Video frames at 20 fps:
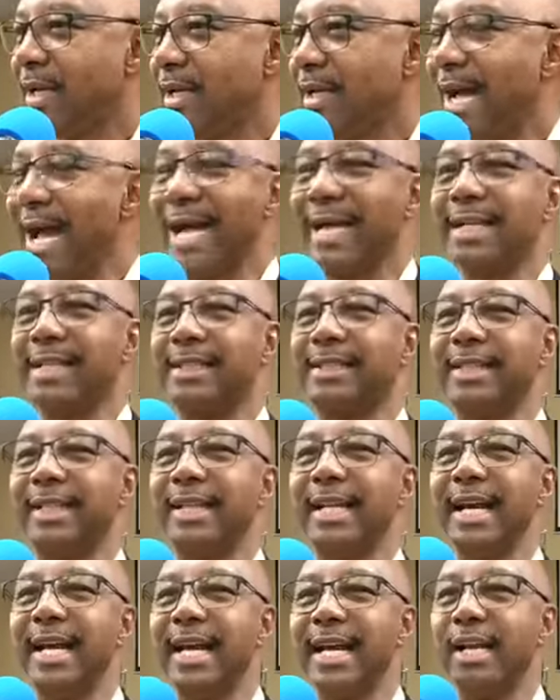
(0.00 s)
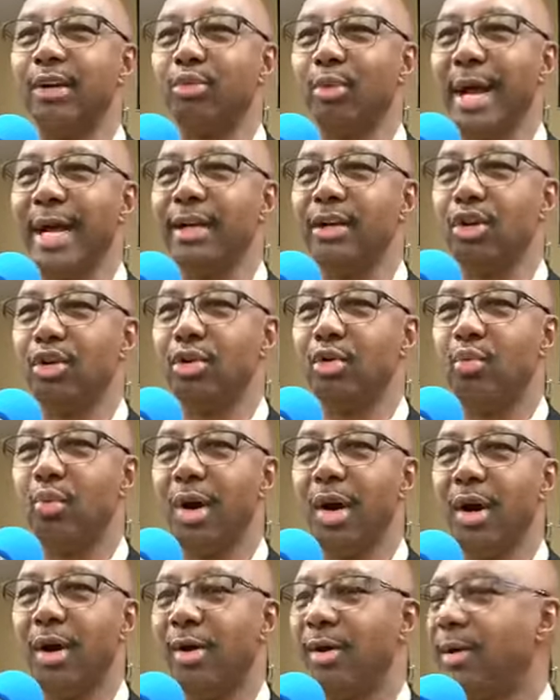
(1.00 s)
I can see the handwriting on the
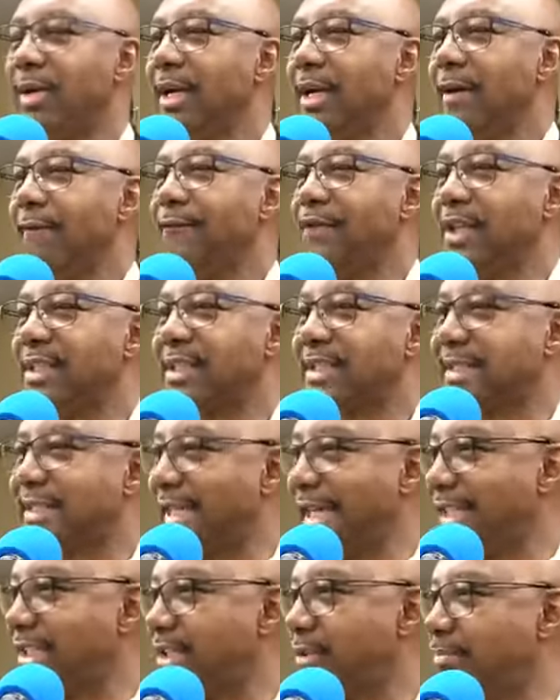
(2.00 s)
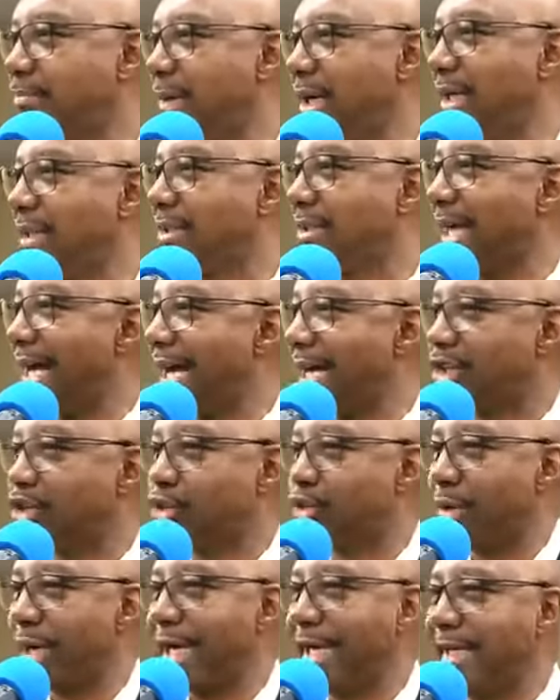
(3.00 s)
wall. For six months, I
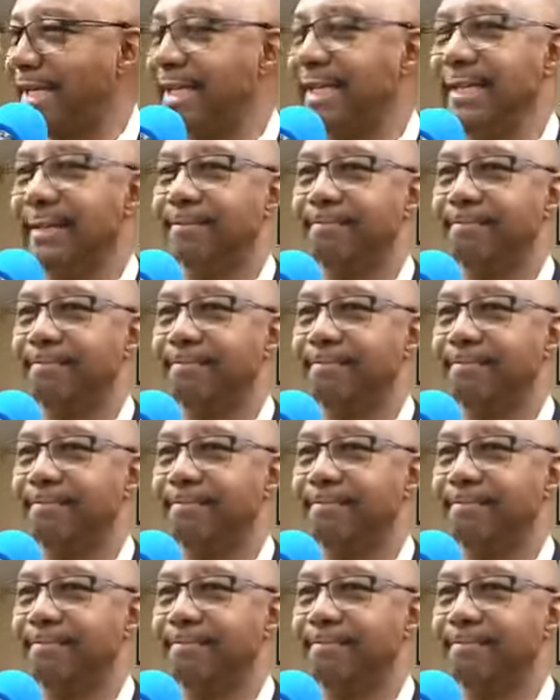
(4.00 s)
trained him.